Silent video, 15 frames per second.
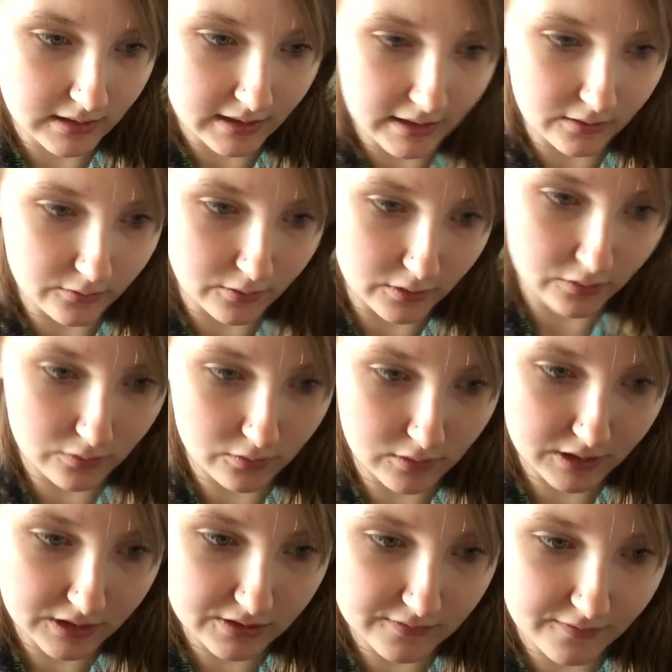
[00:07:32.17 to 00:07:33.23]
I don't know,
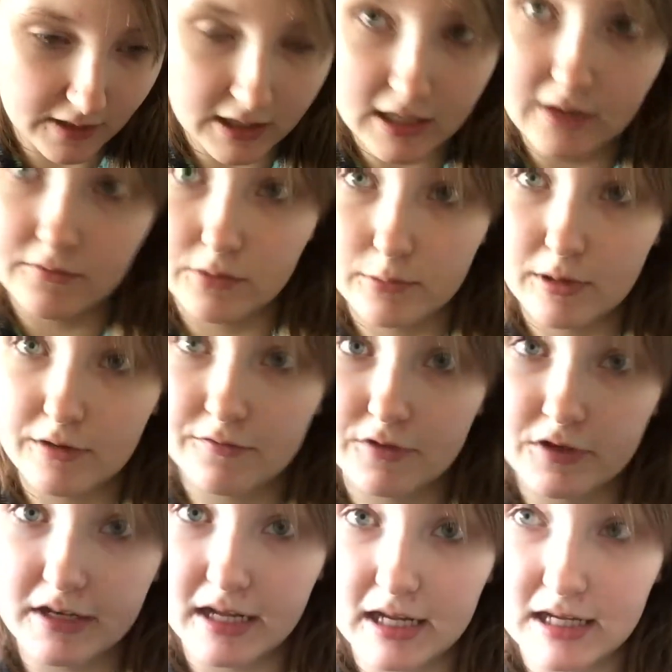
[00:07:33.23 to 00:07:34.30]
I just find it everywhere
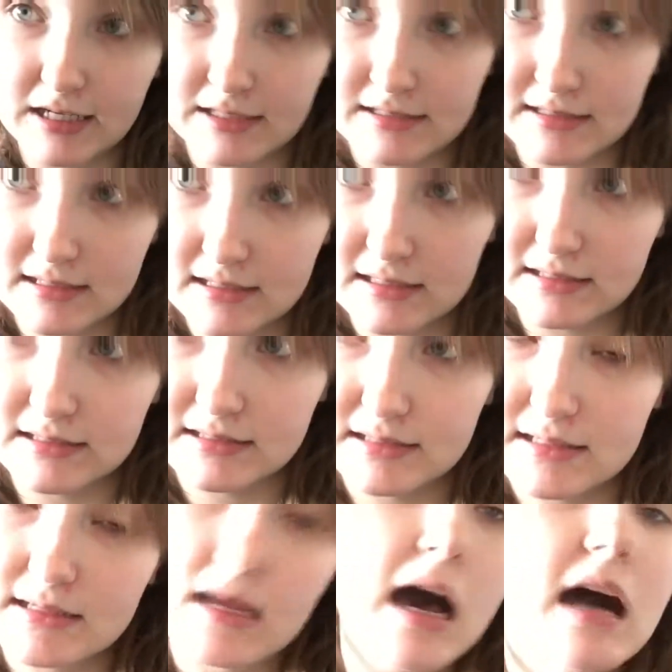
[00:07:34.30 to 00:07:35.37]
for days and it
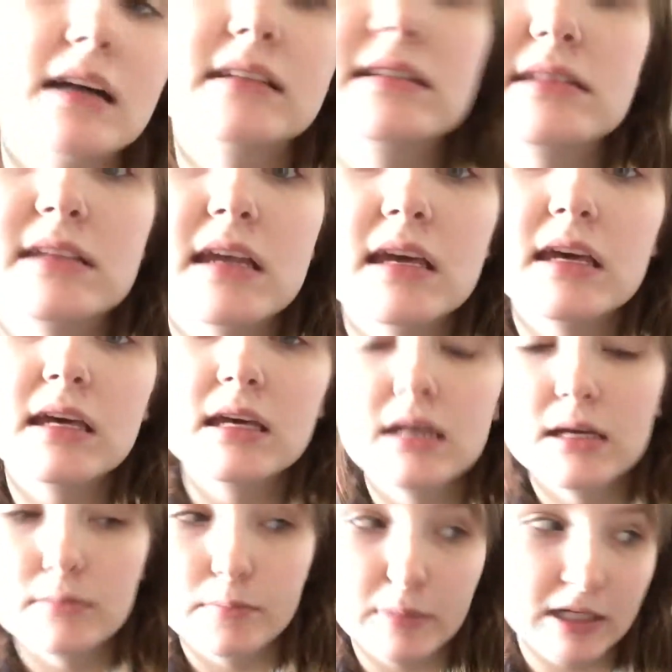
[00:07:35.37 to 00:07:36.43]
sucks,
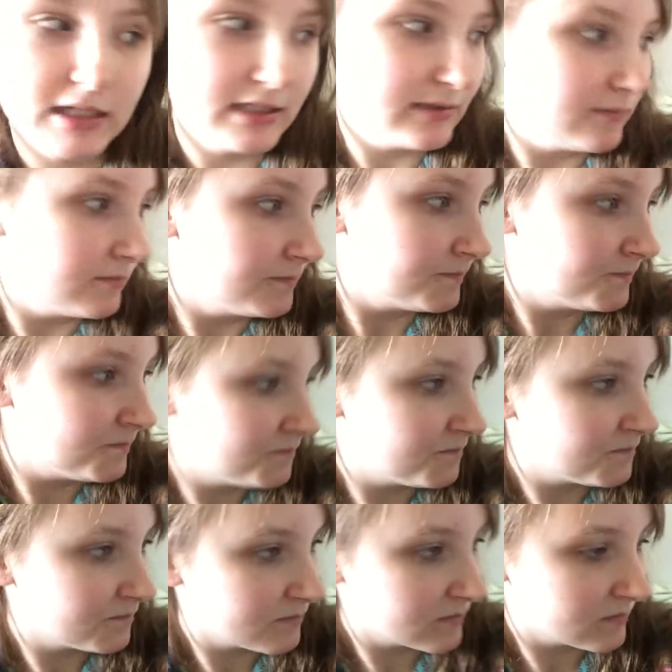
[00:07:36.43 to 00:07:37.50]
but
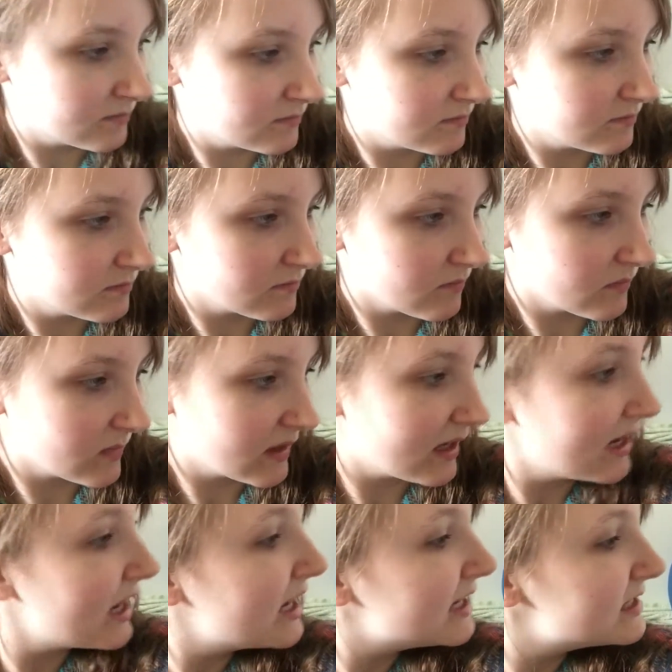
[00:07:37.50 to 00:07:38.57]

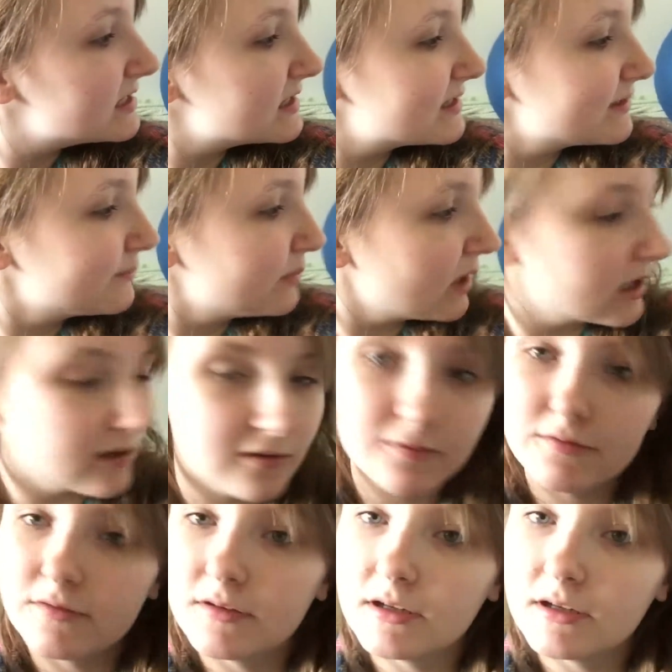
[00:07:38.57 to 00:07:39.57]
it's a part of